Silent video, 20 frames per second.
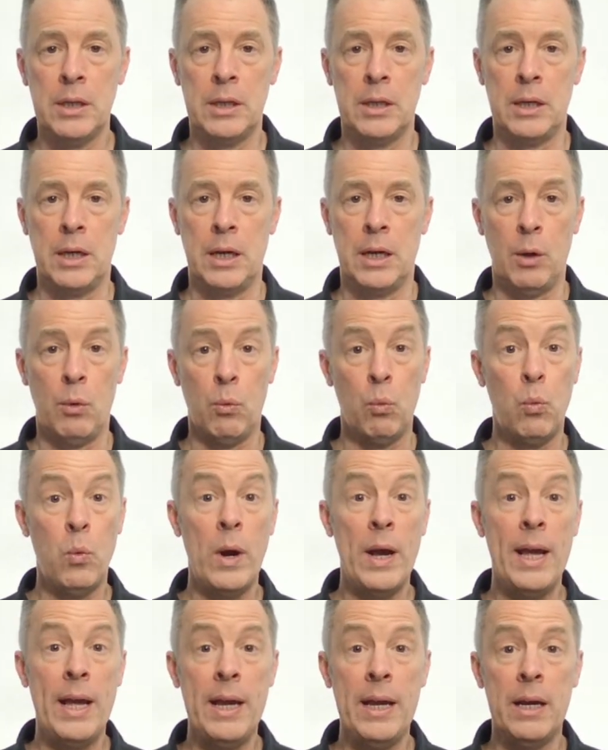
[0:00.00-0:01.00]

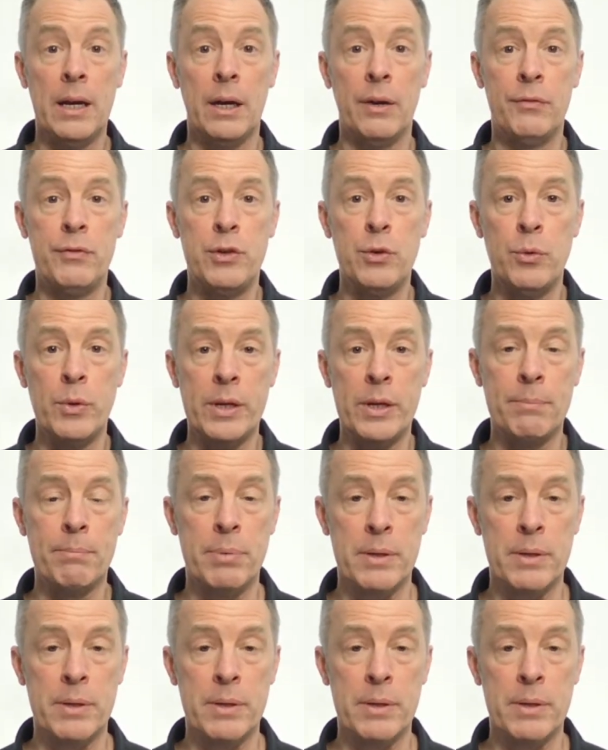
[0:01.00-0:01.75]
way of doing